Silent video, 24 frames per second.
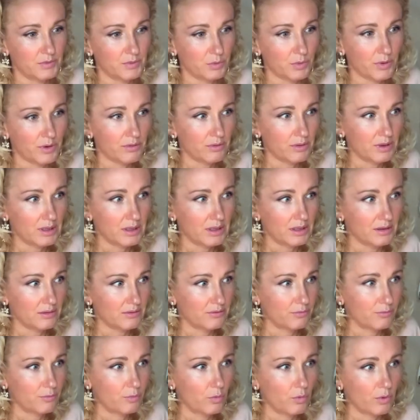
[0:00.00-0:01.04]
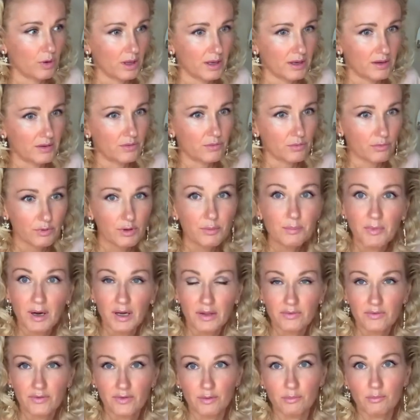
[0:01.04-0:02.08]
wearing it for 3
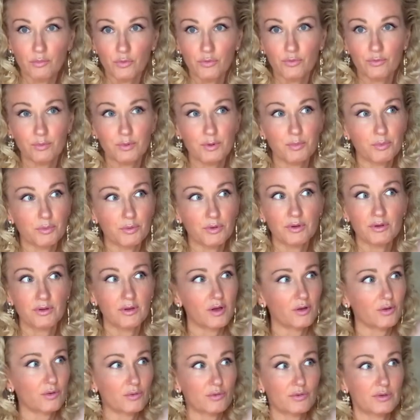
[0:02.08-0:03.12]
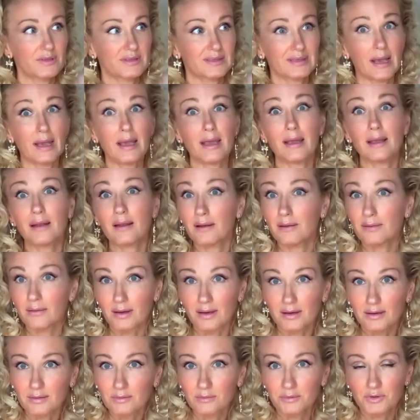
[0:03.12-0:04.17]
months and most people did not notice
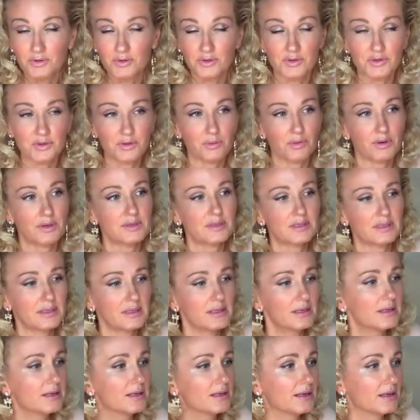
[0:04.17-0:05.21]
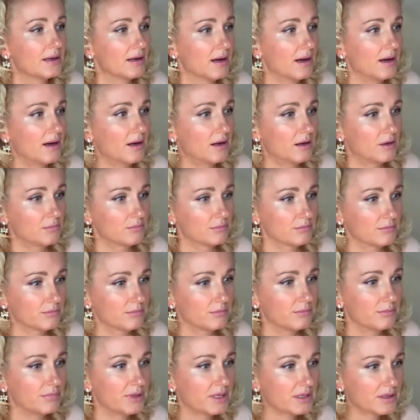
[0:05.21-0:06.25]
anything, which is crazy,
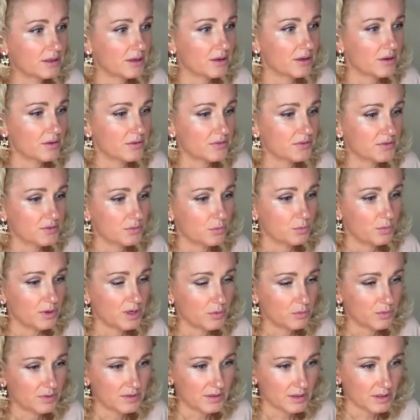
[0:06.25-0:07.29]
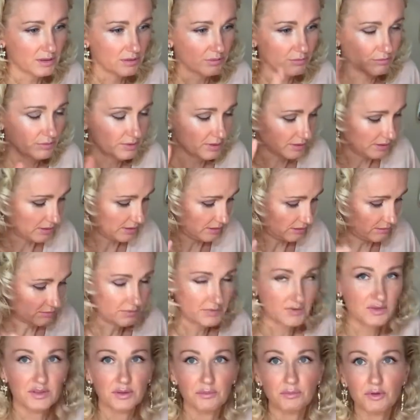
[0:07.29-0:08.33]
because the wig was really
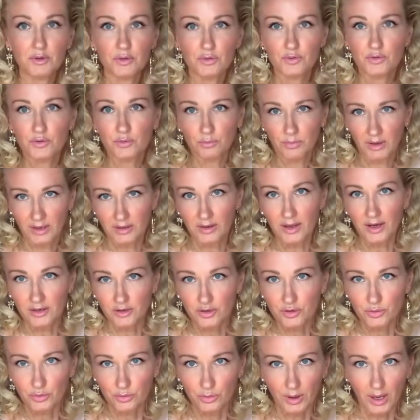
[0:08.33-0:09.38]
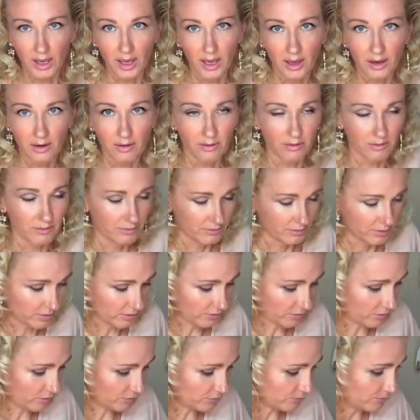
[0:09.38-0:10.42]
similar to my natural hair,
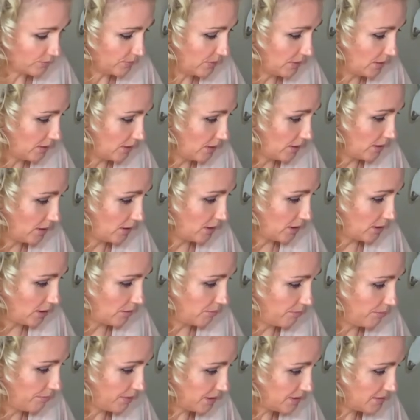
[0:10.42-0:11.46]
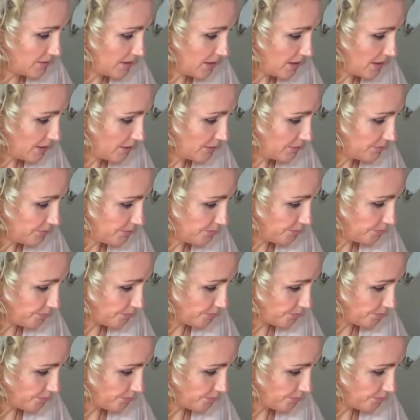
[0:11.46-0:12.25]
But then,